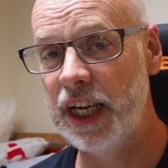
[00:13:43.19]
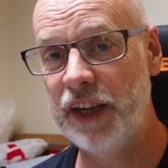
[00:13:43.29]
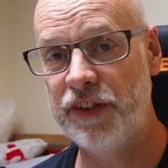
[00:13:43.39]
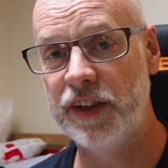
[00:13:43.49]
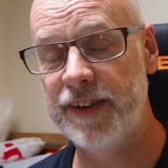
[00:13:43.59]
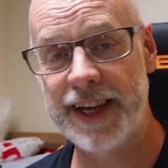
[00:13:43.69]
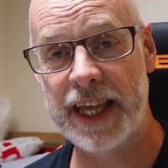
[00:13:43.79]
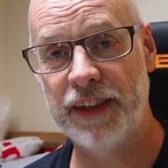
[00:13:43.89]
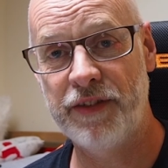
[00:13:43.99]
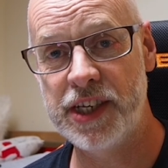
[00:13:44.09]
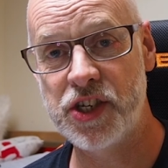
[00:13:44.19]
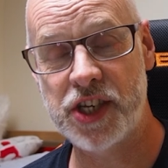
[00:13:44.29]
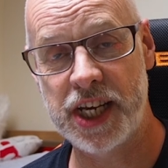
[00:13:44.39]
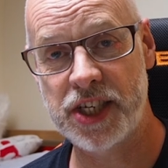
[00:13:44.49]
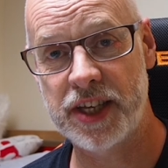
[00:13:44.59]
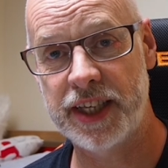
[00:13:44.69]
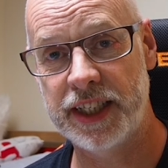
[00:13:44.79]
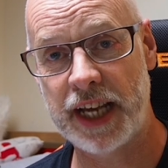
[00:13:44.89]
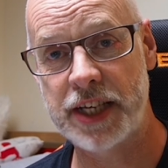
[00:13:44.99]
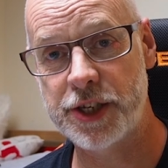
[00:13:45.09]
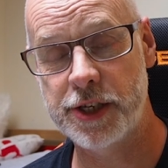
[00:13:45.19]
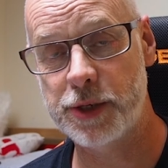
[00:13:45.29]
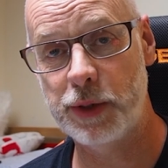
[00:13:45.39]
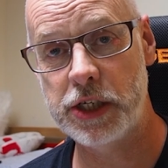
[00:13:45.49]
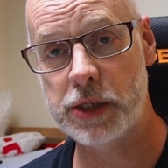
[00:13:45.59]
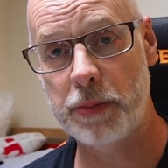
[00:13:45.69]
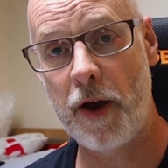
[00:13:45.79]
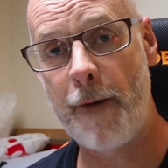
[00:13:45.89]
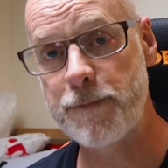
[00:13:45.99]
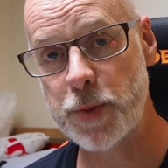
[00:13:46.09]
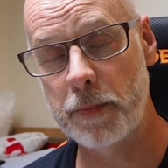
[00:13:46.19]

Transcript: If you can get the V6, I think that's the sweet spot,